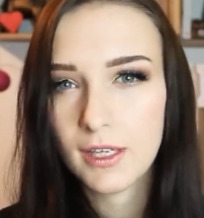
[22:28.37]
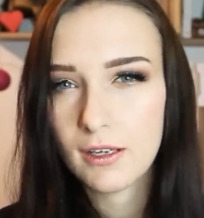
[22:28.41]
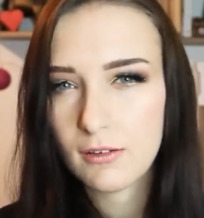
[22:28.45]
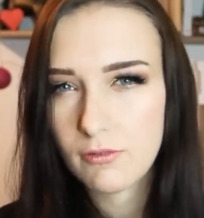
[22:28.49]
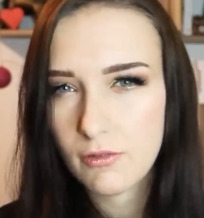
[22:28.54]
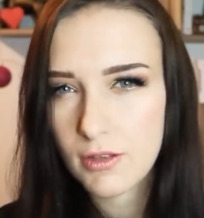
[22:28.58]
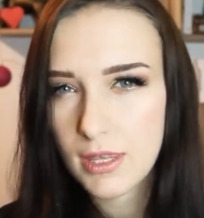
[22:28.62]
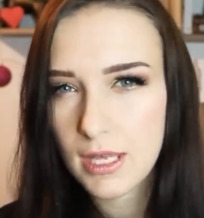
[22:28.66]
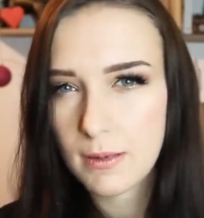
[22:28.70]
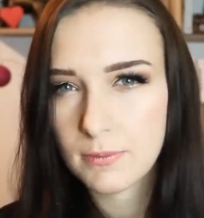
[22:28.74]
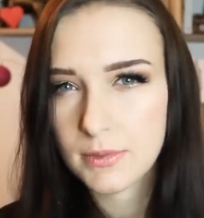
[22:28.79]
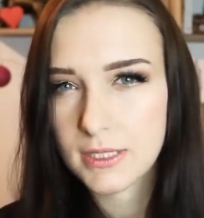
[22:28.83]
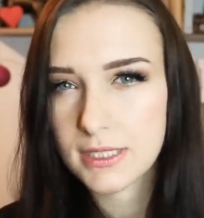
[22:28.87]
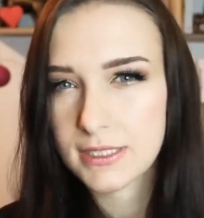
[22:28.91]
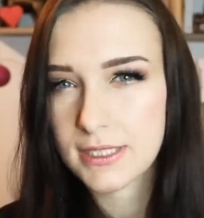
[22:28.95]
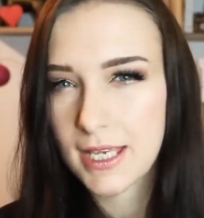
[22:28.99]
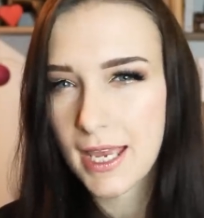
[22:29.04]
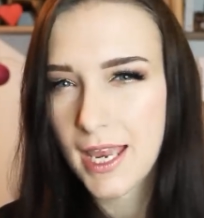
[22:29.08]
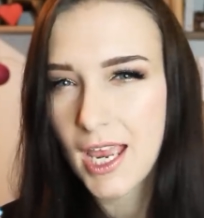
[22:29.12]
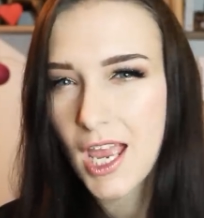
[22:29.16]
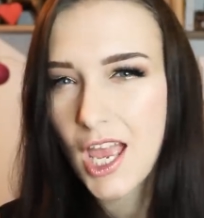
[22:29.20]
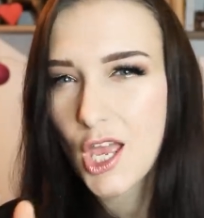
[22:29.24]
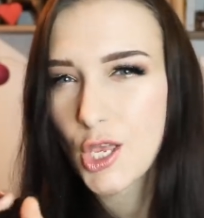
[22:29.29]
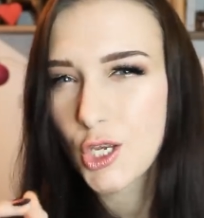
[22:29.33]
for them to say,
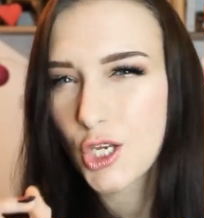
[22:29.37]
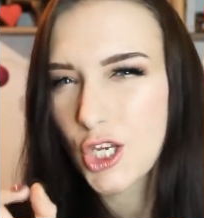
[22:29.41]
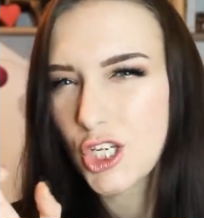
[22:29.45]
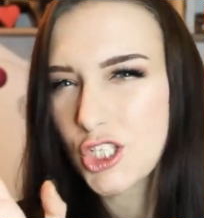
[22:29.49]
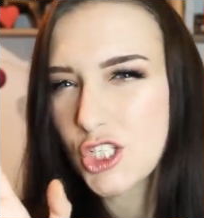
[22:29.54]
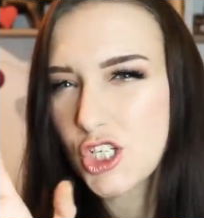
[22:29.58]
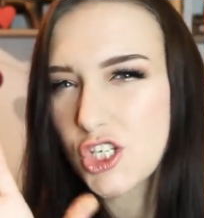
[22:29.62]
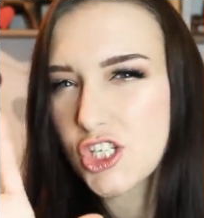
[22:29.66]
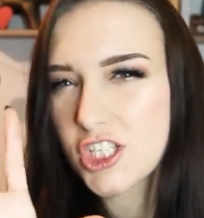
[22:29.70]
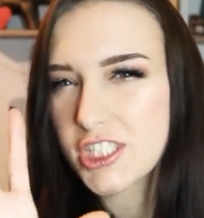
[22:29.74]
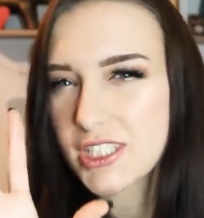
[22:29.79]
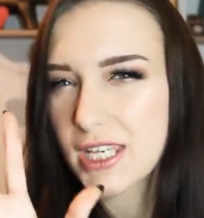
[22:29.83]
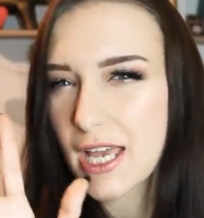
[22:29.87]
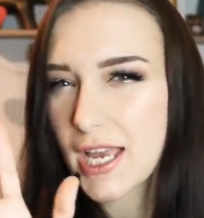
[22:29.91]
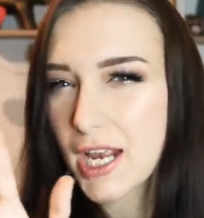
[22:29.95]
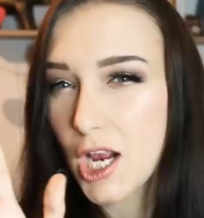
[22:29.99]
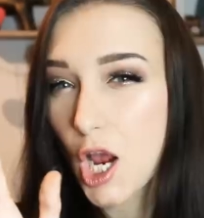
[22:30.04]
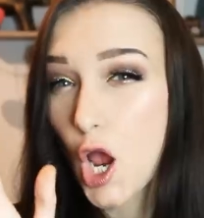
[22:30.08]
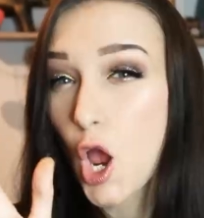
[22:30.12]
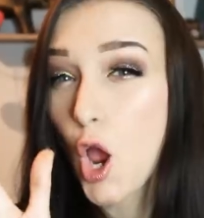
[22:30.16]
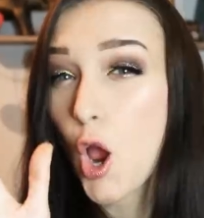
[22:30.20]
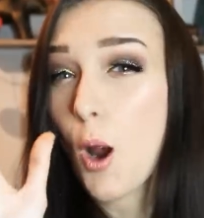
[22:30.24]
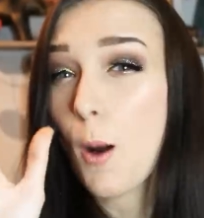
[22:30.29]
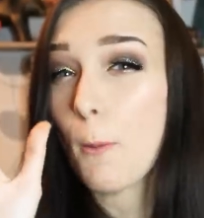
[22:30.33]
can you just like
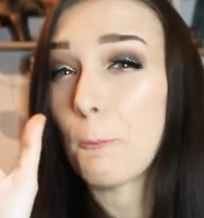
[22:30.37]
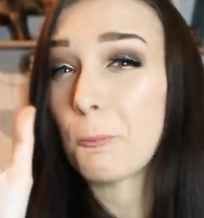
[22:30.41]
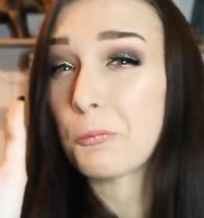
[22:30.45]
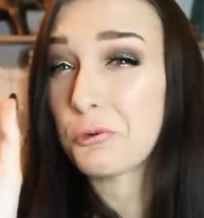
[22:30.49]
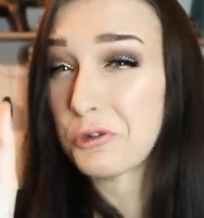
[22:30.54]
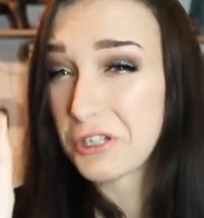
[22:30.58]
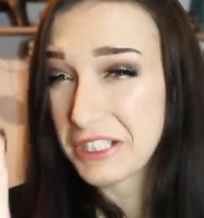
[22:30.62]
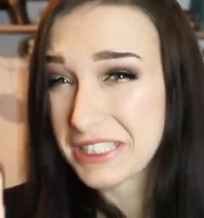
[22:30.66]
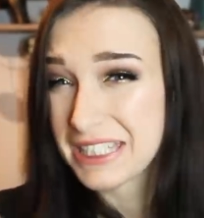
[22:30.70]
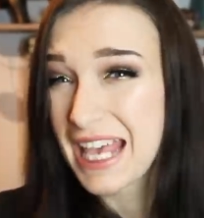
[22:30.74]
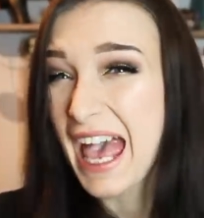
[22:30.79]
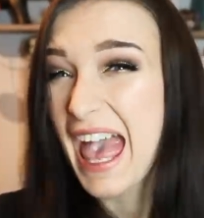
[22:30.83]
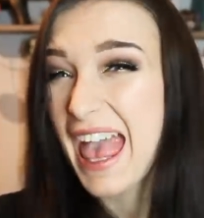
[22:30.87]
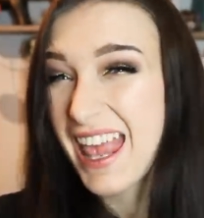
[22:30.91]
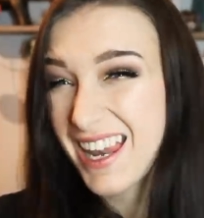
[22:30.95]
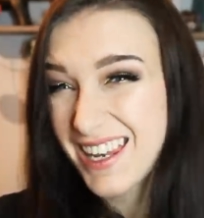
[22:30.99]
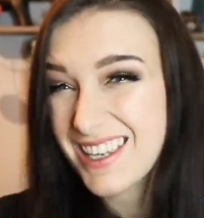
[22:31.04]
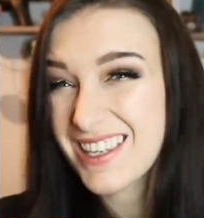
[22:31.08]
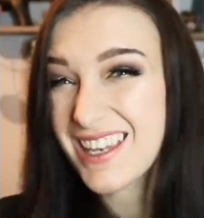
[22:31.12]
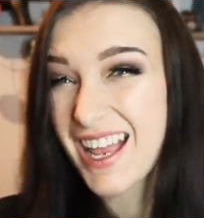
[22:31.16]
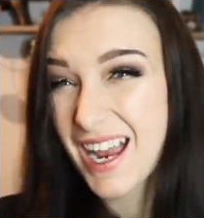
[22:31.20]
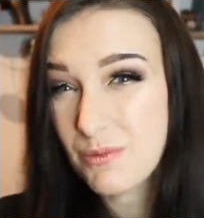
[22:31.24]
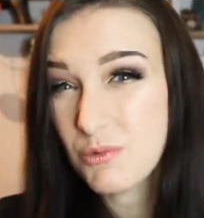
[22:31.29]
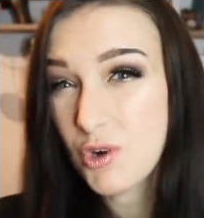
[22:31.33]

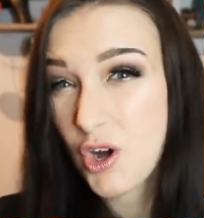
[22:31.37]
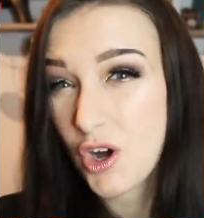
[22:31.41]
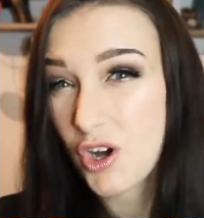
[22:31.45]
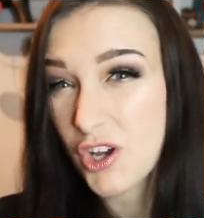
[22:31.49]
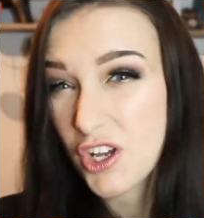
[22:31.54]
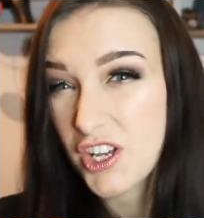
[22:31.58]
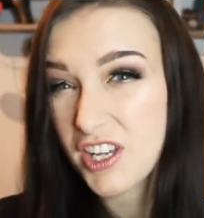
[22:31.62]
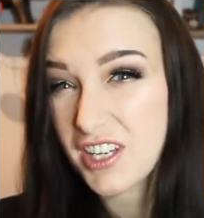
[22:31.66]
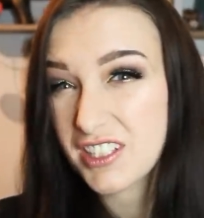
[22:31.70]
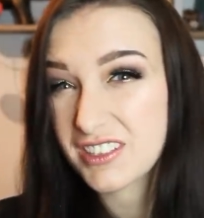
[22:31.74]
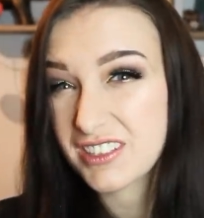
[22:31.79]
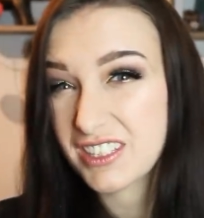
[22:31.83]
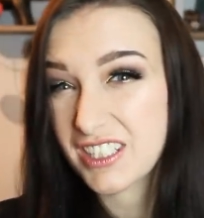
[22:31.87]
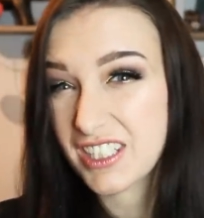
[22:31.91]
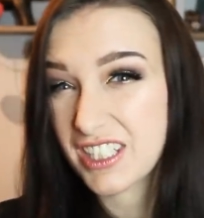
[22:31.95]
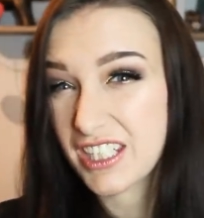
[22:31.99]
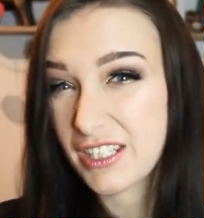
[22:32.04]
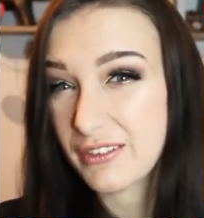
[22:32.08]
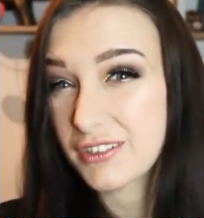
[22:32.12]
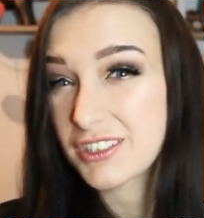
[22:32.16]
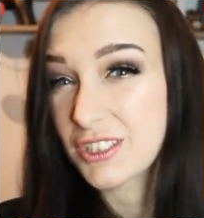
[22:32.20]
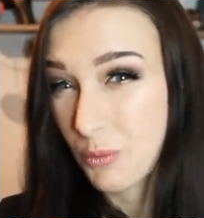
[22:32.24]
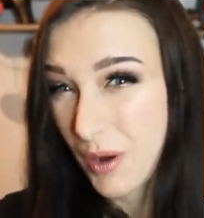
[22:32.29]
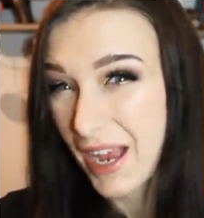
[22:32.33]
pretend I'm not hurting you
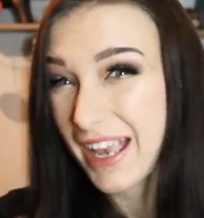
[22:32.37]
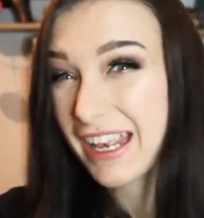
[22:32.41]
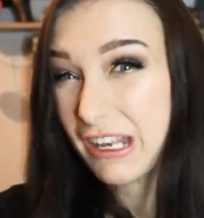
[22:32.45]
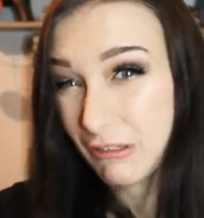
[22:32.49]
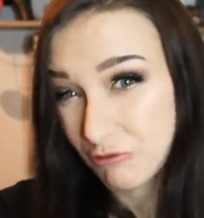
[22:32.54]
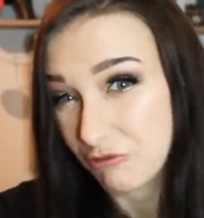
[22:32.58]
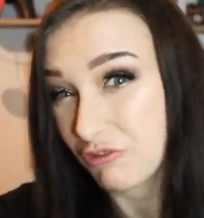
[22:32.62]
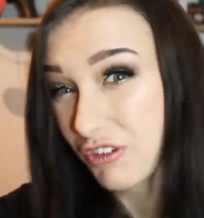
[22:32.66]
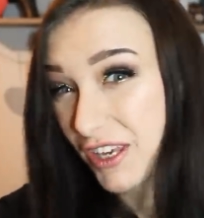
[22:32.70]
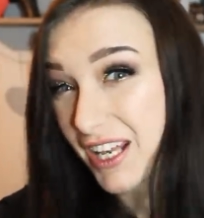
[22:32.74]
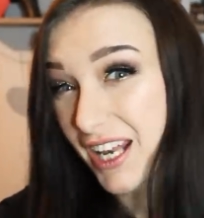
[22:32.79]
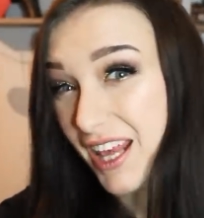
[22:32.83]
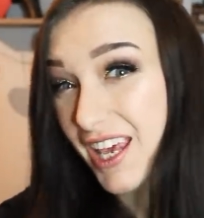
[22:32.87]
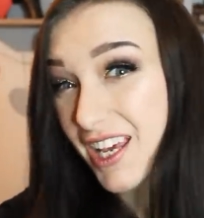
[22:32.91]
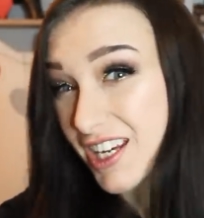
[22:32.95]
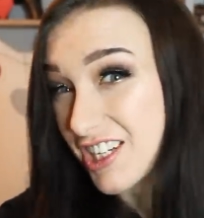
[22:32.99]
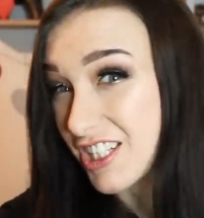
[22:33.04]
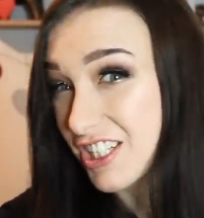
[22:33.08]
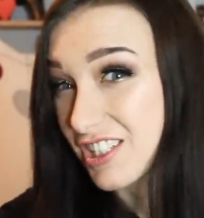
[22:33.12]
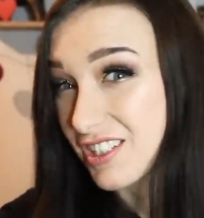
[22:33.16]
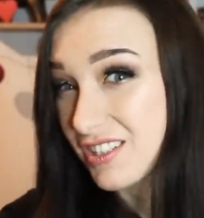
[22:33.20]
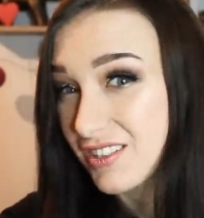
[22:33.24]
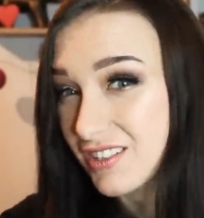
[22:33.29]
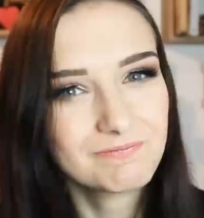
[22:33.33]
so I can
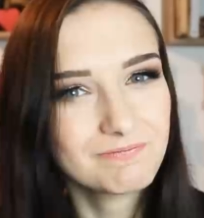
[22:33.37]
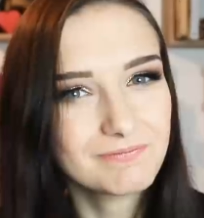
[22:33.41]
finish?